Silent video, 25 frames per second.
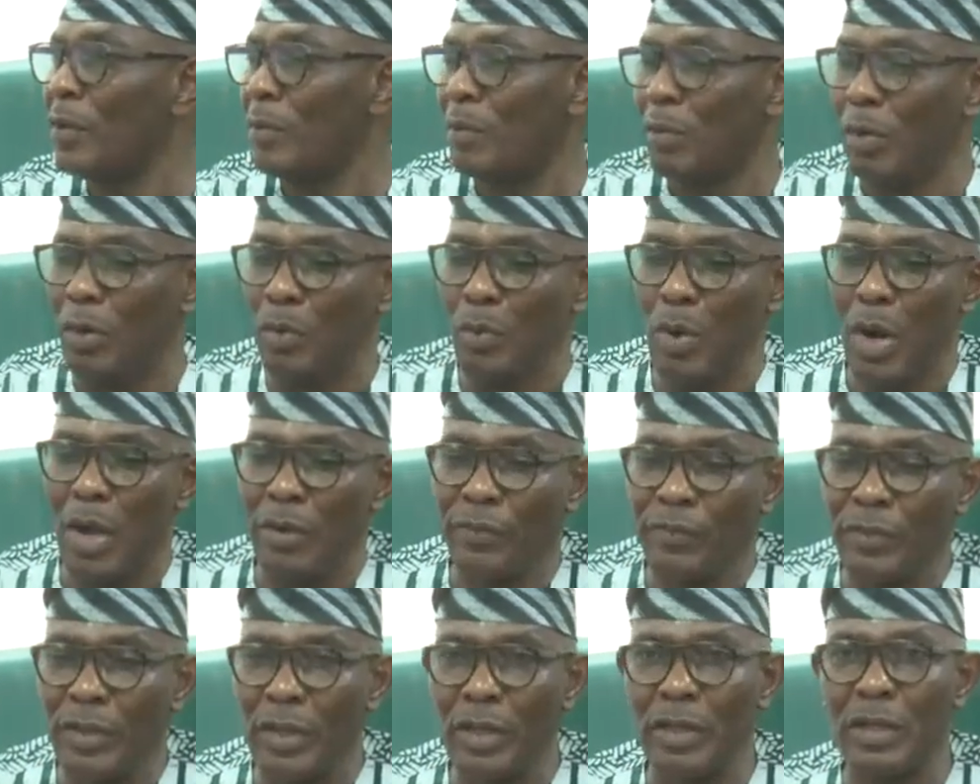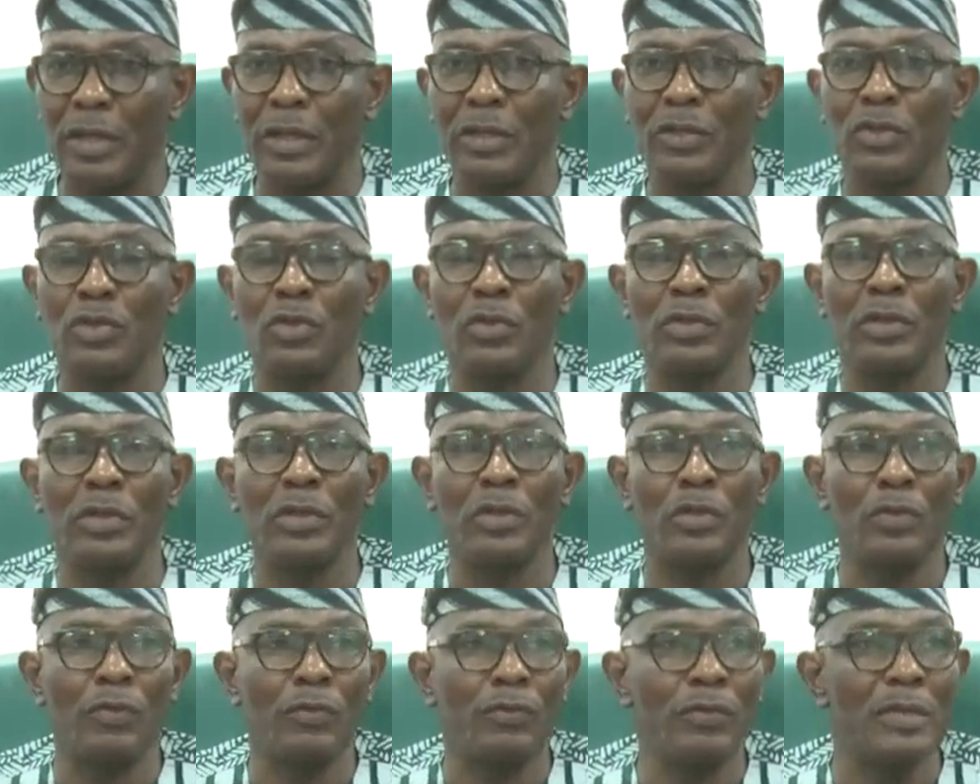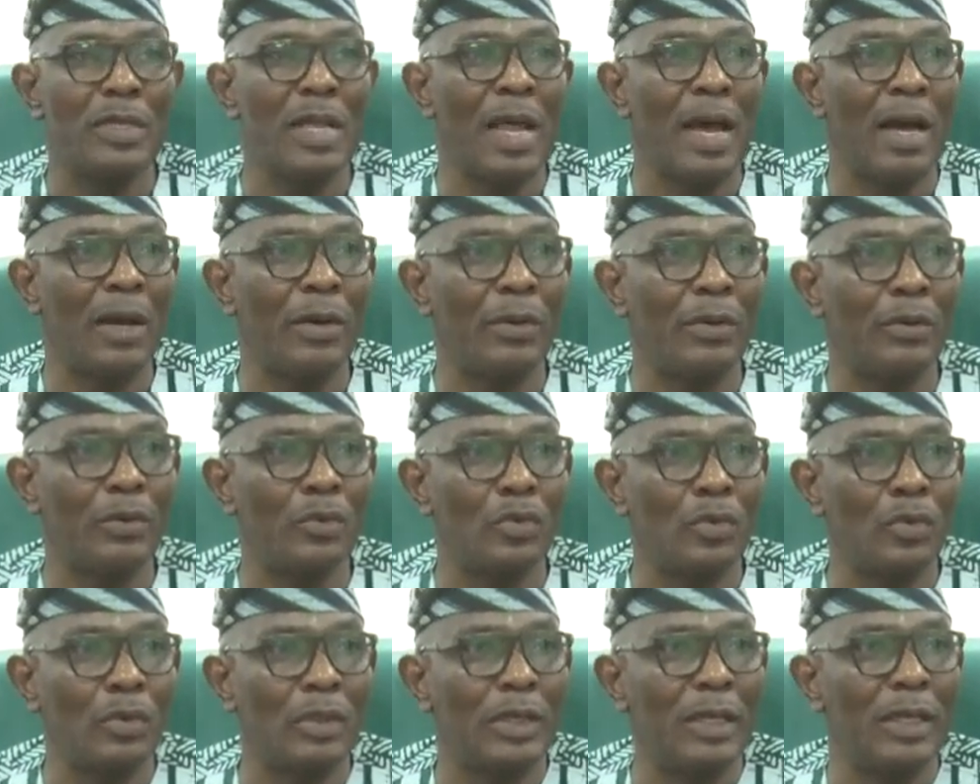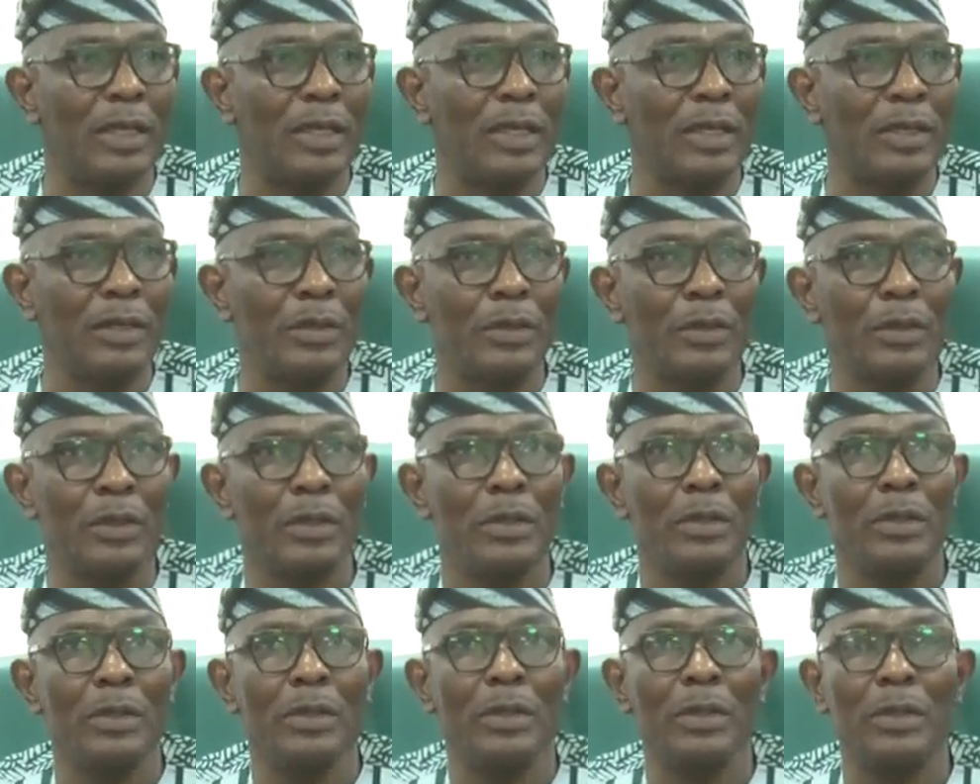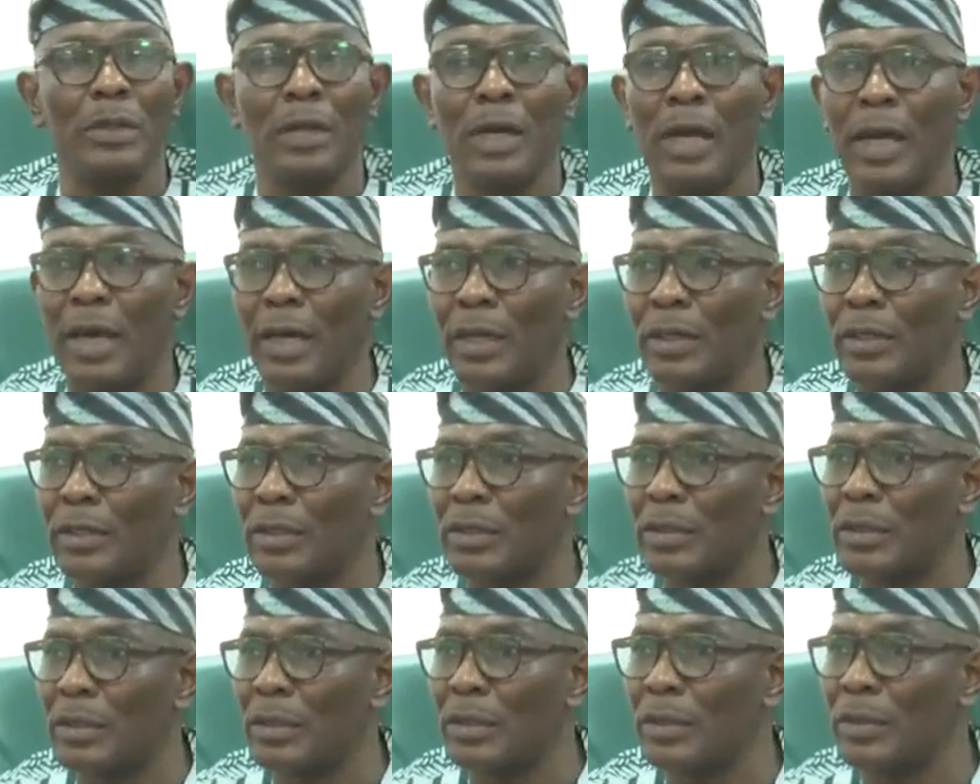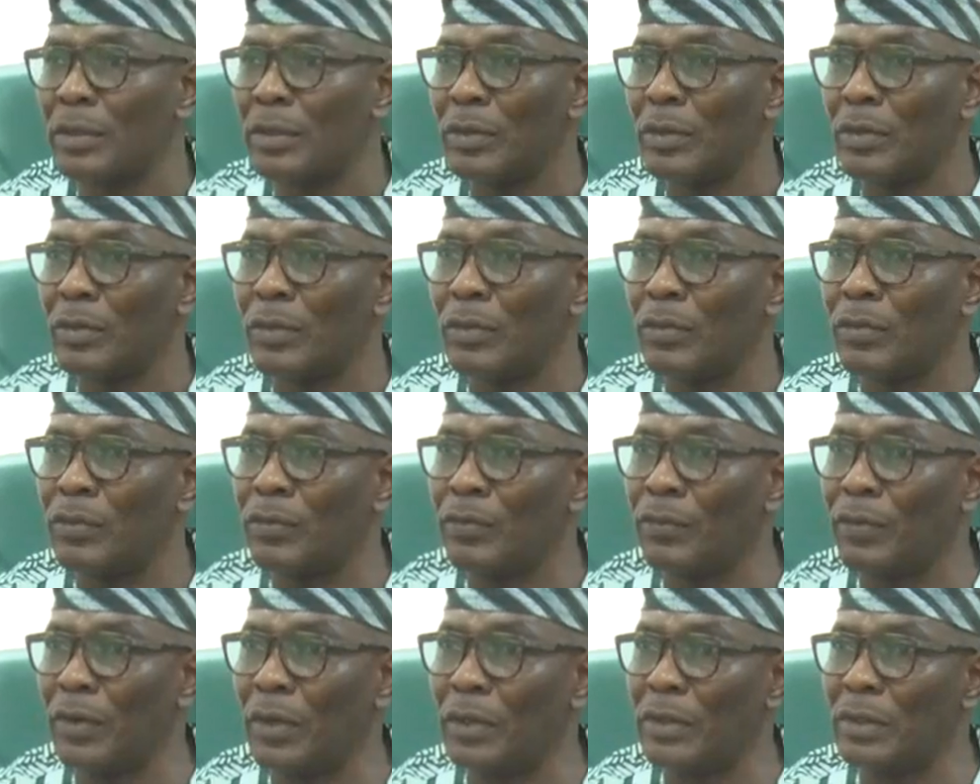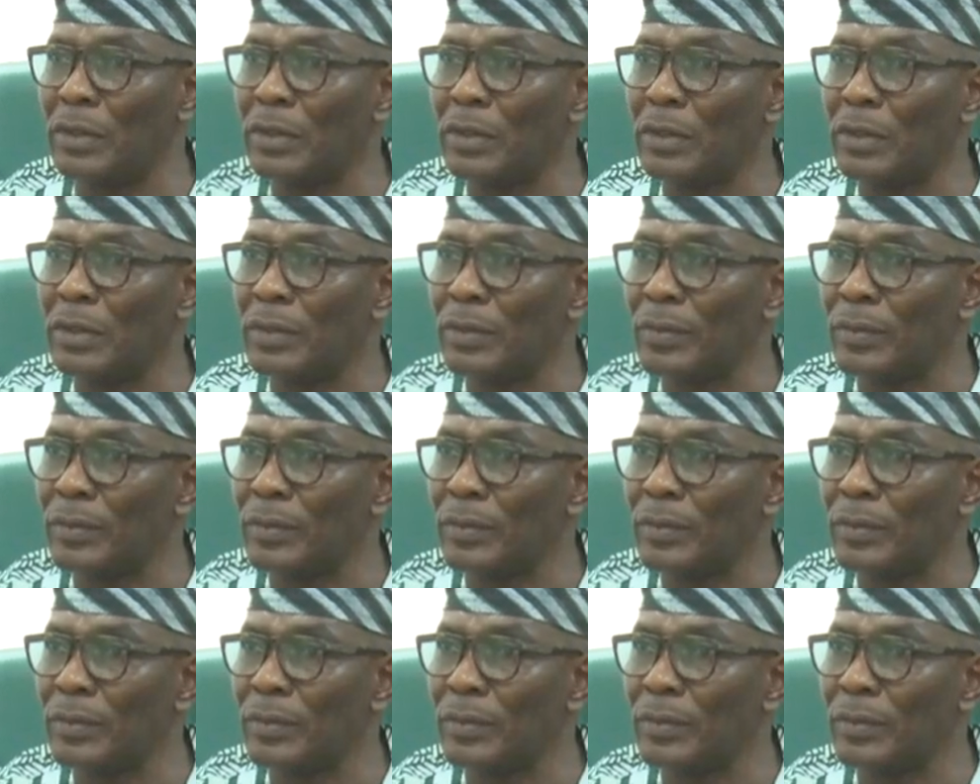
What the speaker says: But we have chosen now to take health first.